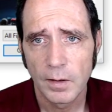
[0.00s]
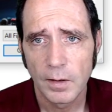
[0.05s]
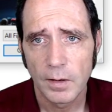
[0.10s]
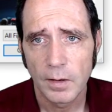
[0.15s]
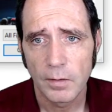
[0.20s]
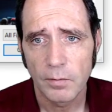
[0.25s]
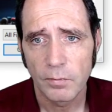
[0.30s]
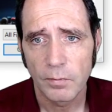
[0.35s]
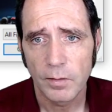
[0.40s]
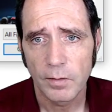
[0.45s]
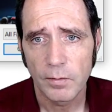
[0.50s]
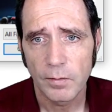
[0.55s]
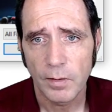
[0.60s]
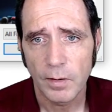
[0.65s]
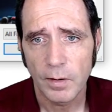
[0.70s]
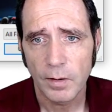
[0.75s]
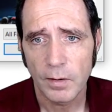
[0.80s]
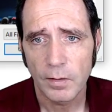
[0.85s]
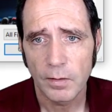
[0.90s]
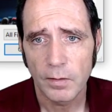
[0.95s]
if we
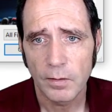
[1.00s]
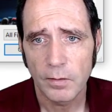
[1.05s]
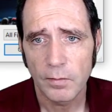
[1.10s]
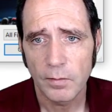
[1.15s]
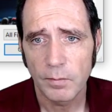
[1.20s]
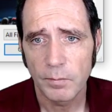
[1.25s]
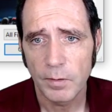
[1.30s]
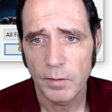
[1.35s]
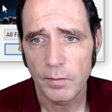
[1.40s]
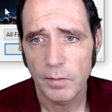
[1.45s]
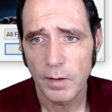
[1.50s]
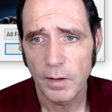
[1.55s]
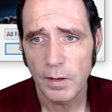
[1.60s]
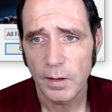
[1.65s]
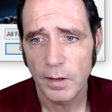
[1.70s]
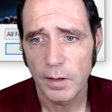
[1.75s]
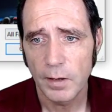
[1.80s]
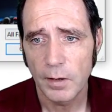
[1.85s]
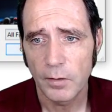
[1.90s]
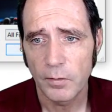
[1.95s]
take this image here,
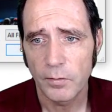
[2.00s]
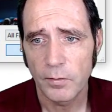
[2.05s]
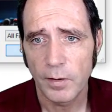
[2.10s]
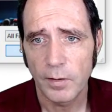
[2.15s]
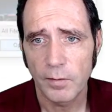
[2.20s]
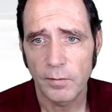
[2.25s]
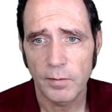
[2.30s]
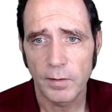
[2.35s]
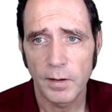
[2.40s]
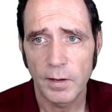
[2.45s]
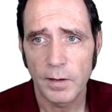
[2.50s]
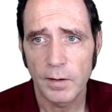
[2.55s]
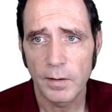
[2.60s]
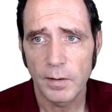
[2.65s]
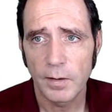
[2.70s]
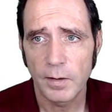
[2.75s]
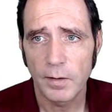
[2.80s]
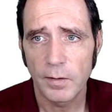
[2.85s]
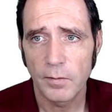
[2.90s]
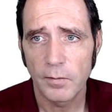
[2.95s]
Elon Tesla,
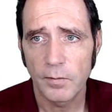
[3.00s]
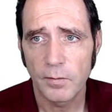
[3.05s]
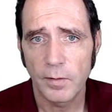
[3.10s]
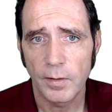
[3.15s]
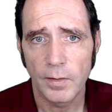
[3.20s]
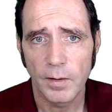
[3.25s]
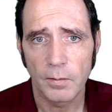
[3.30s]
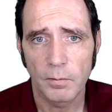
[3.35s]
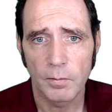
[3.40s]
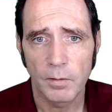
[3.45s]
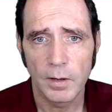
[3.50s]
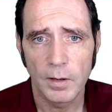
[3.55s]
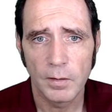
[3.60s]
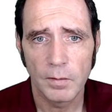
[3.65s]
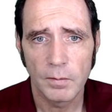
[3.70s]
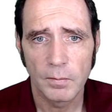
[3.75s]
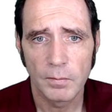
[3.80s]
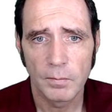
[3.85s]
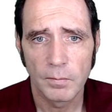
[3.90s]
and send that one in.